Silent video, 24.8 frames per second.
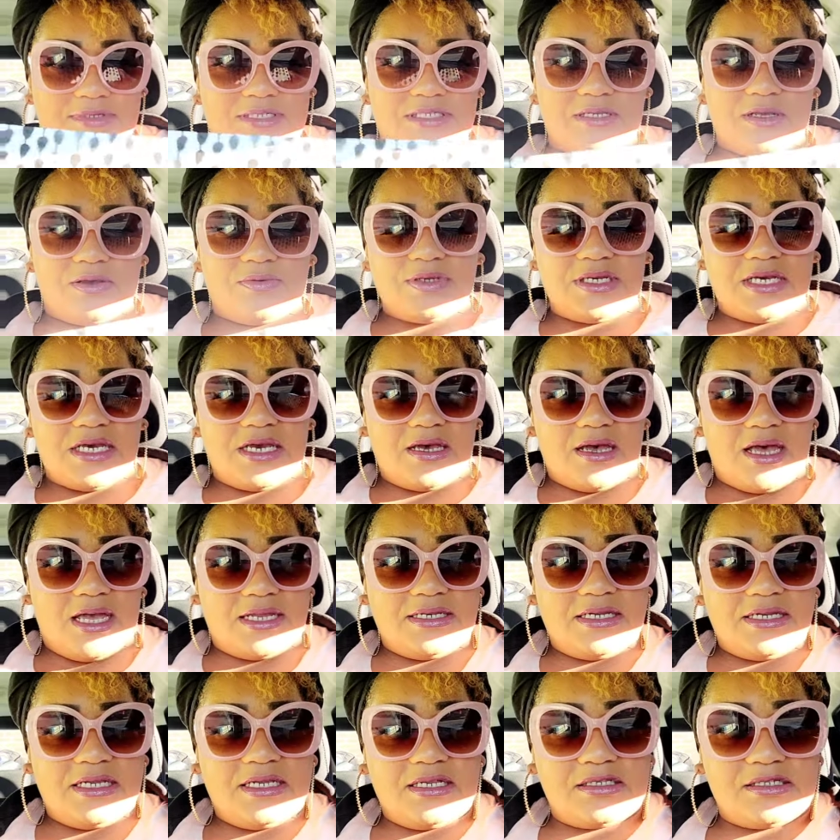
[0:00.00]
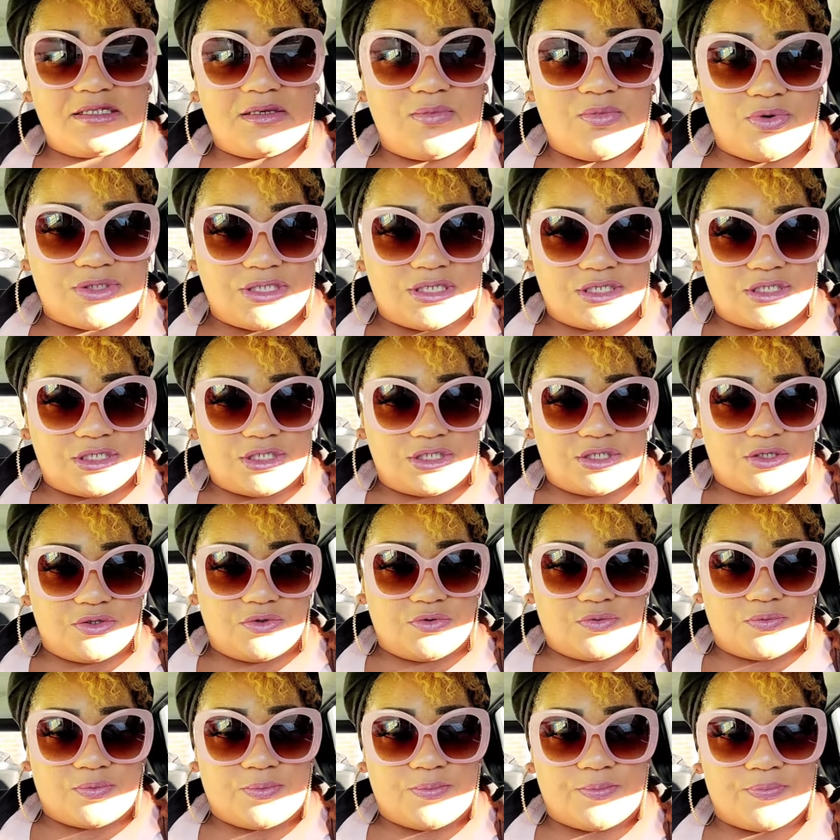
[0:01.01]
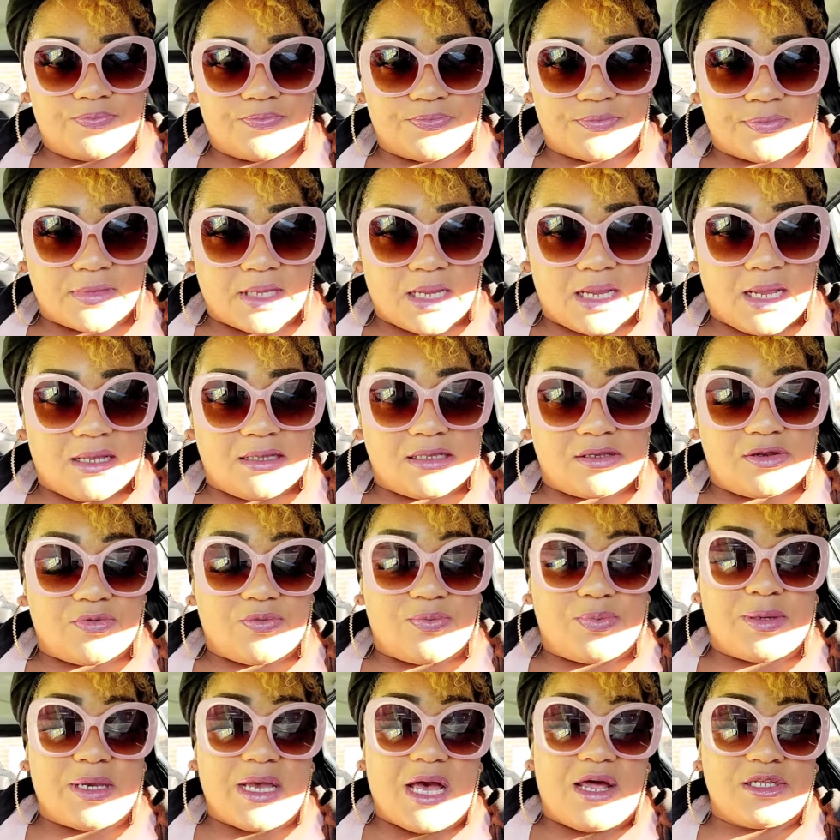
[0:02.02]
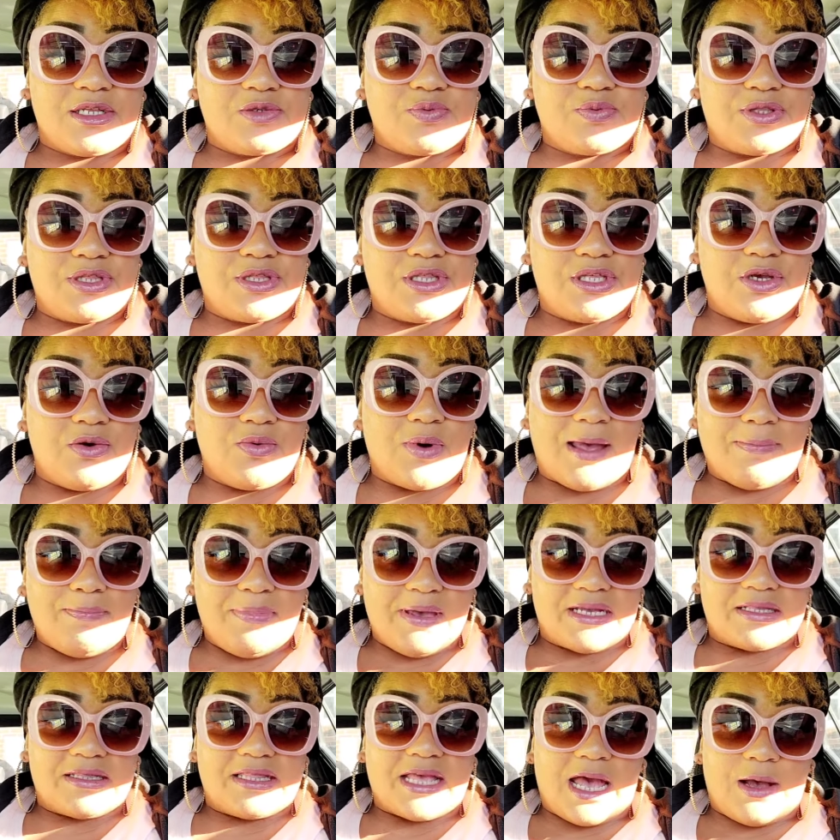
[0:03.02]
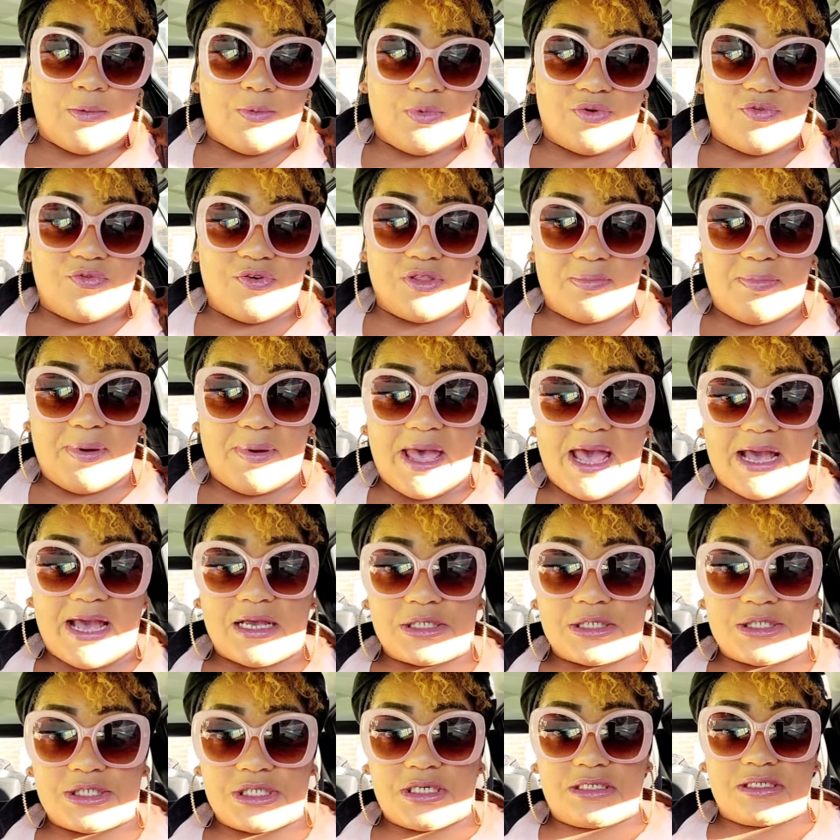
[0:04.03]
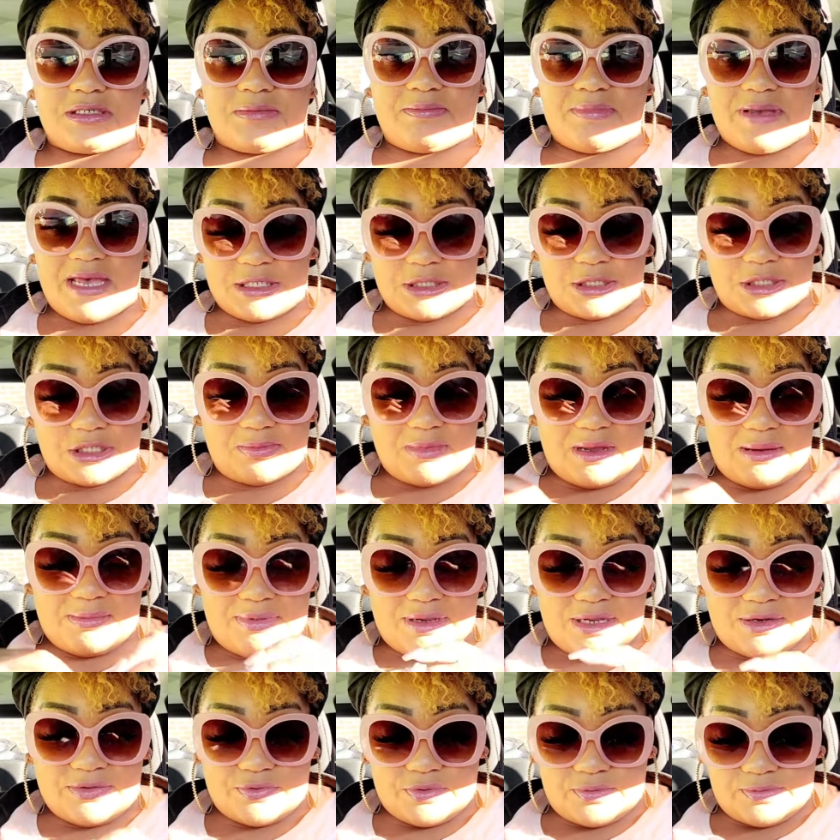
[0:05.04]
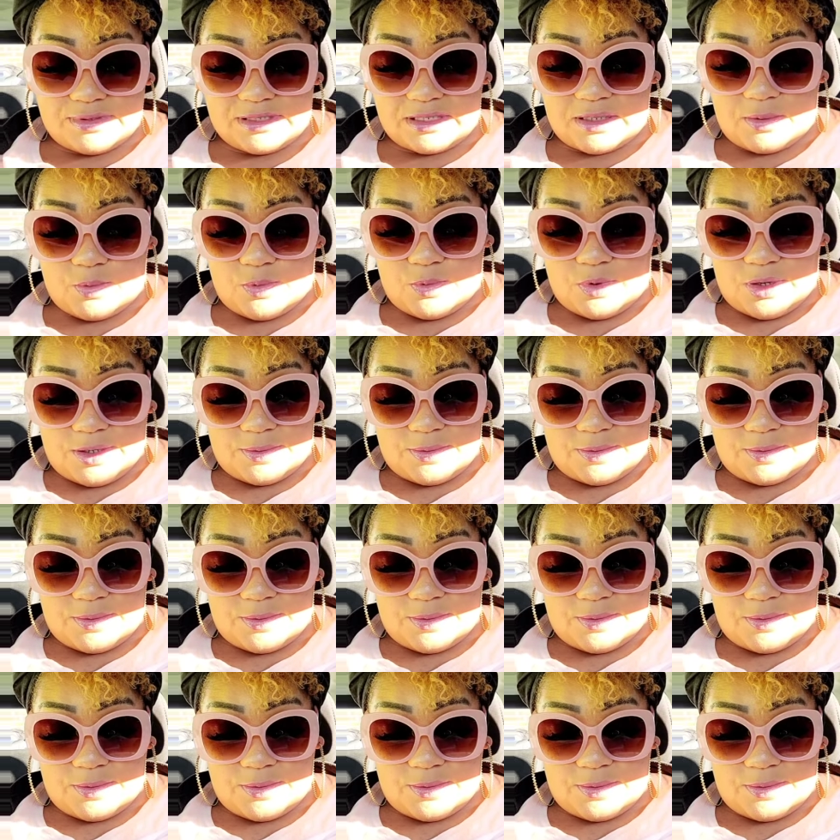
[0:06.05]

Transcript: yeah, I needed some more tissue. To be honest with you, I picked that one for the packaging because it matches my bedroom somewhat.